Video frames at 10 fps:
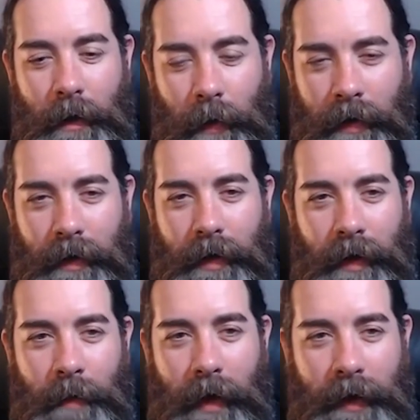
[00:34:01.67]
Well,
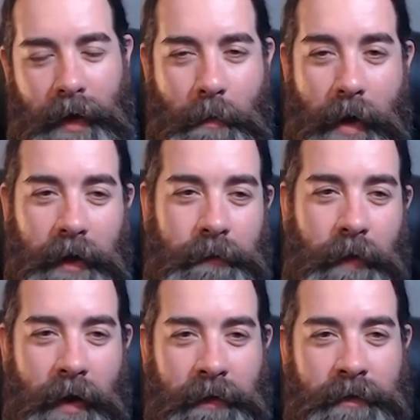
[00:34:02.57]
I got my
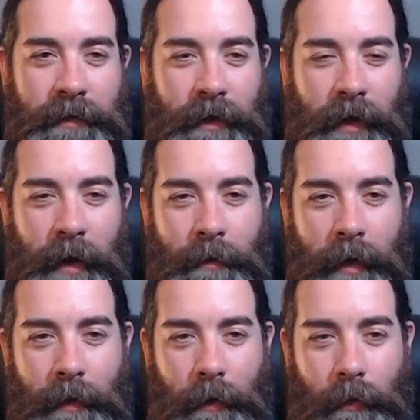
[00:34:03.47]
device
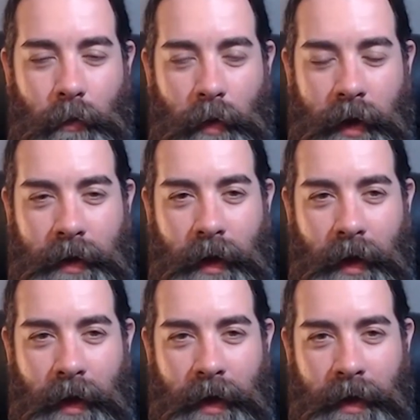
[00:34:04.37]
when
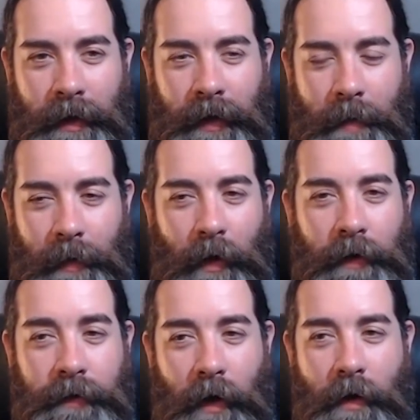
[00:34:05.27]
I came
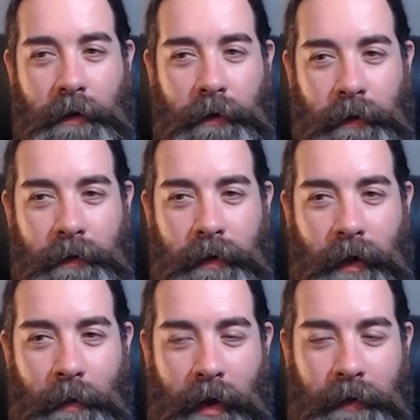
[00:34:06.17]
across an article
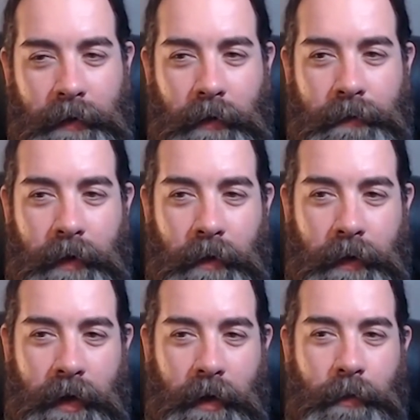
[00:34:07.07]
about the Nerivio
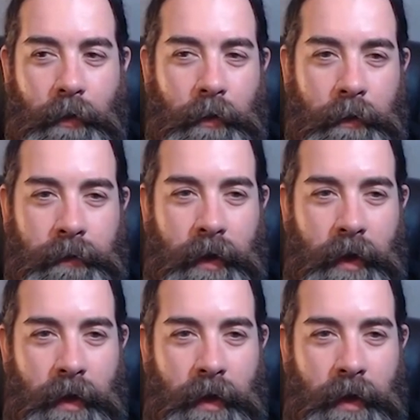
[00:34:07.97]
getting approved.